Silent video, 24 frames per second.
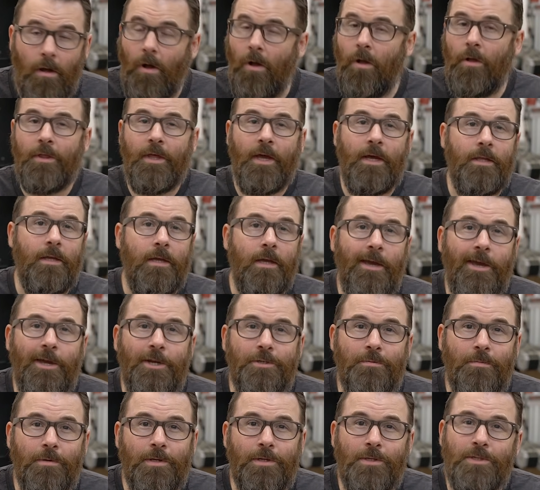All that
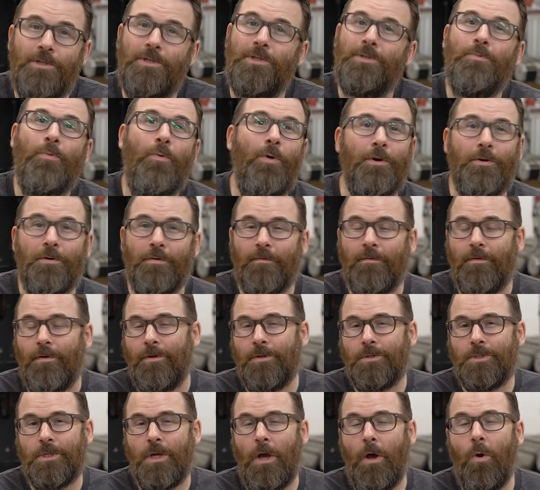engagement is just
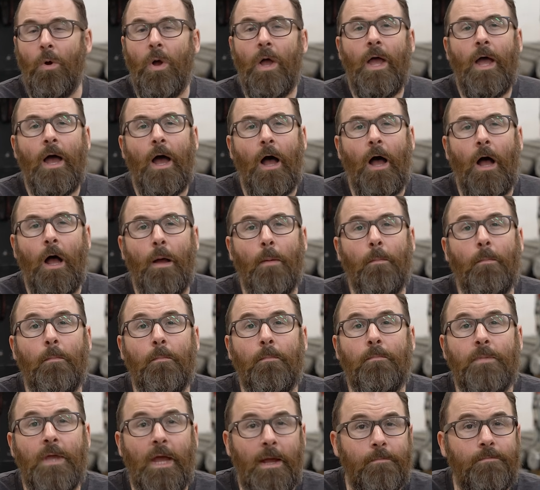wonderful. So
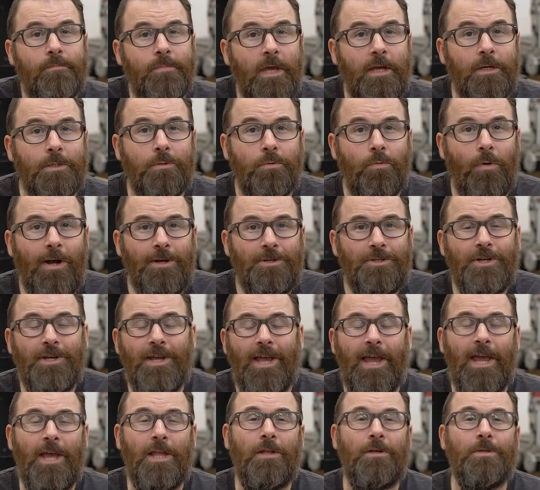um, yeah, thanks for watching
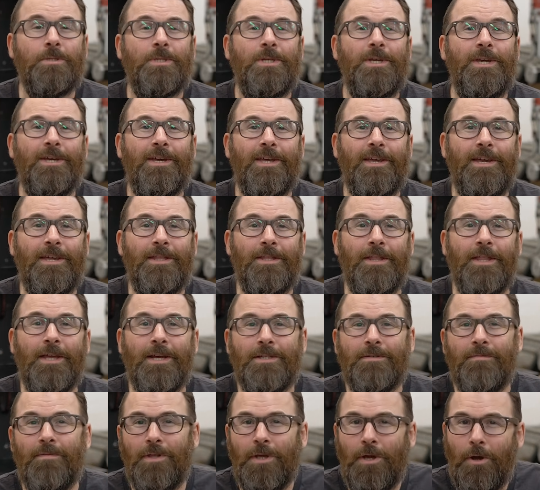and I'll see you in the
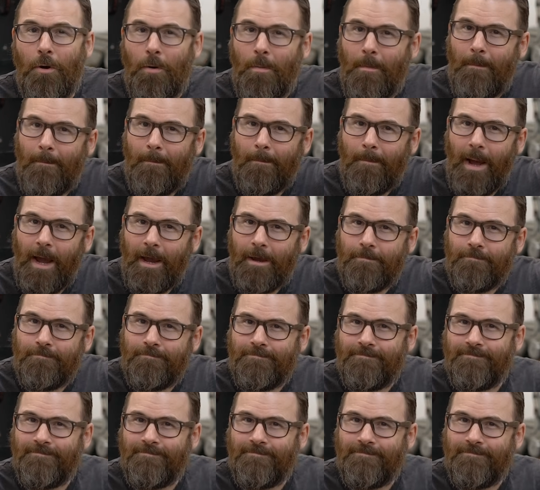next video. Bye.